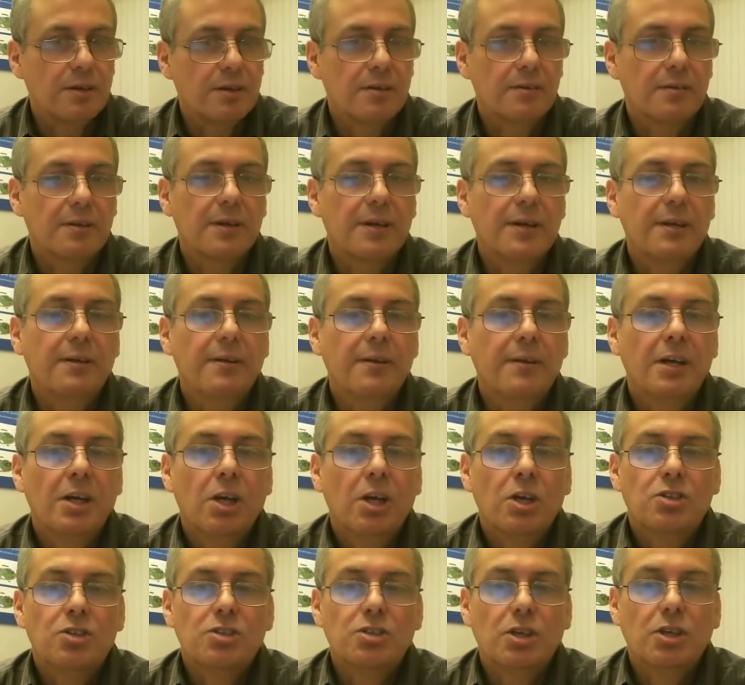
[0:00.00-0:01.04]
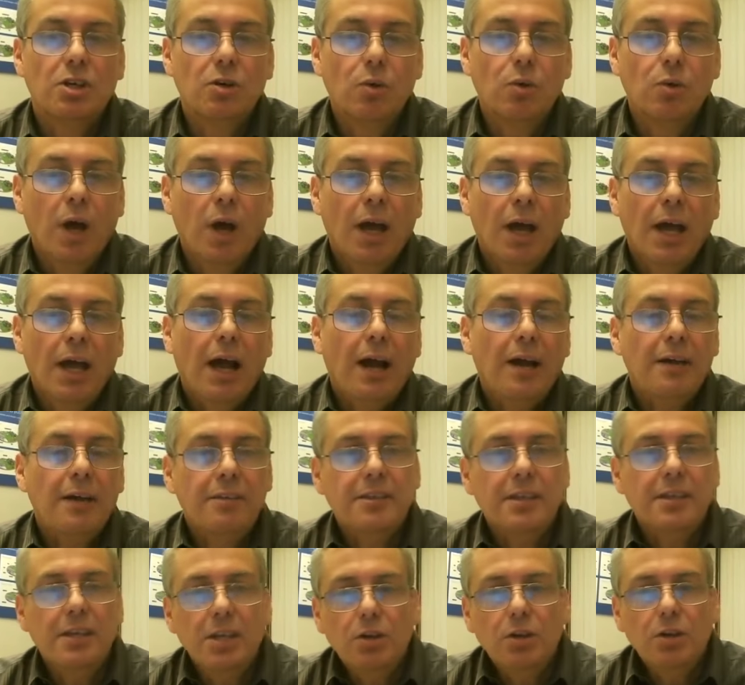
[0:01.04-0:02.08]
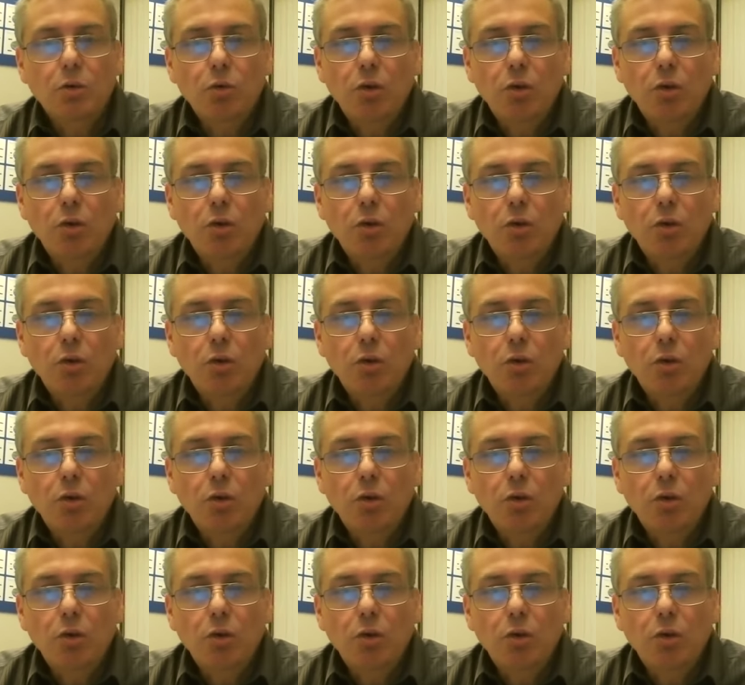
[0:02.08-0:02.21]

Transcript: Okay, so I think